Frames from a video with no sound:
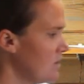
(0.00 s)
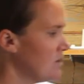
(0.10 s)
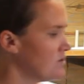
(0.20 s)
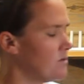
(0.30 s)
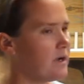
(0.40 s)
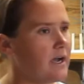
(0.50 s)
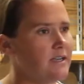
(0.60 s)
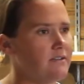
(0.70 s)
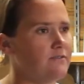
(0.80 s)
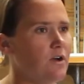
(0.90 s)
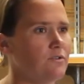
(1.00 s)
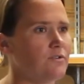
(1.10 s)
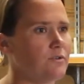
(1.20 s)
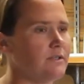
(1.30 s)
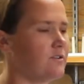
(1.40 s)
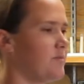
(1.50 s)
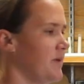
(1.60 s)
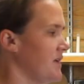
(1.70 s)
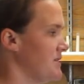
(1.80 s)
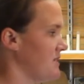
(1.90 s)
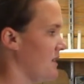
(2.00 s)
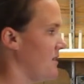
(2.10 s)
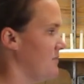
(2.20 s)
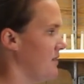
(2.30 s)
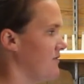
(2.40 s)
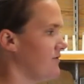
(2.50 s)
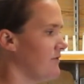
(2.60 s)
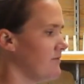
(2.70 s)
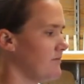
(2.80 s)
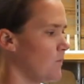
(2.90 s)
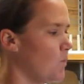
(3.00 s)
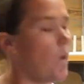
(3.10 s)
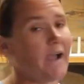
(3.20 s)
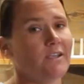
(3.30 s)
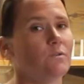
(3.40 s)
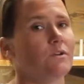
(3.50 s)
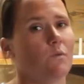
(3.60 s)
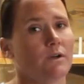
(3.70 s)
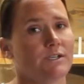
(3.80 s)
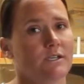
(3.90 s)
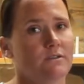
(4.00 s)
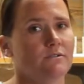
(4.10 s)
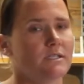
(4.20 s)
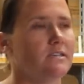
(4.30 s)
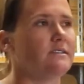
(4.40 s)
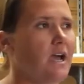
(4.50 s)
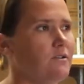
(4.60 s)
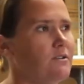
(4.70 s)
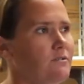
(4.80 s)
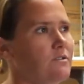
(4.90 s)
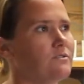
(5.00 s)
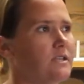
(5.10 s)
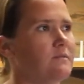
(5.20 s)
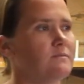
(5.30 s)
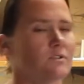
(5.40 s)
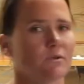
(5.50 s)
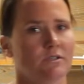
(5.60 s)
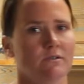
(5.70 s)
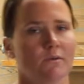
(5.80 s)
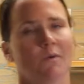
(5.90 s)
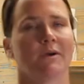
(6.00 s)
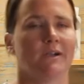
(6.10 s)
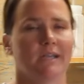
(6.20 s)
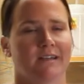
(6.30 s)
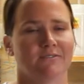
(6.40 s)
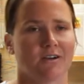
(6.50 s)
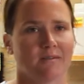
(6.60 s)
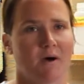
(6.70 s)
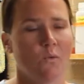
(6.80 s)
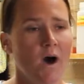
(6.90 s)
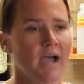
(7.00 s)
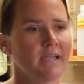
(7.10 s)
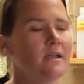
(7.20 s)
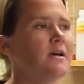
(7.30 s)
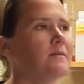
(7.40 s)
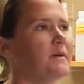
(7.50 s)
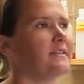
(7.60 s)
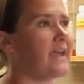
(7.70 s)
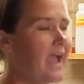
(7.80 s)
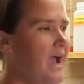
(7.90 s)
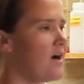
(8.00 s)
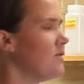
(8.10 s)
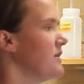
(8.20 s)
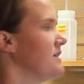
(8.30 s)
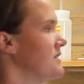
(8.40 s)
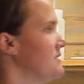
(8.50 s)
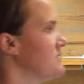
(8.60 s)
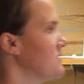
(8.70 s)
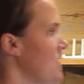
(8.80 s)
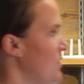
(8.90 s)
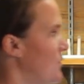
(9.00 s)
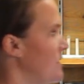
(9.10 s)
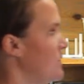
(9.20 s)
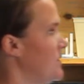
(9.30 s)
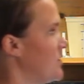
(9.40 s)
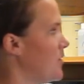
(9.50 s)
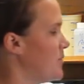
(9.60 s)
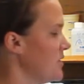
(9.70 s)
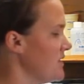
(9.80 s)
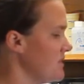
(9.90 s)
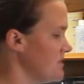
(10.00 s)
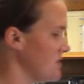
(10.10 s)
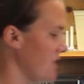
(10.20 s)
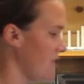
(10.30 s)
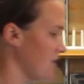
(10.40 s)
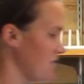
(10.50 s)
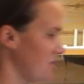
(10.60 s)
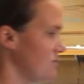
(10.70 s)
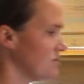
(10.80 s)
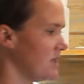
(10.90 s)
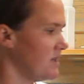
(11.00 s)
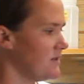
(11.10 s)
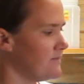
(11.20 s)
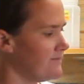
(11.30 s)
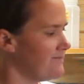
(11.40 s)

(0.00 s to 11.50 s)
So we'll kind of go through a little bit um, of why you would want to use these, how you use them. So we, well, we already kind of talked about why, but the how is we will put these together using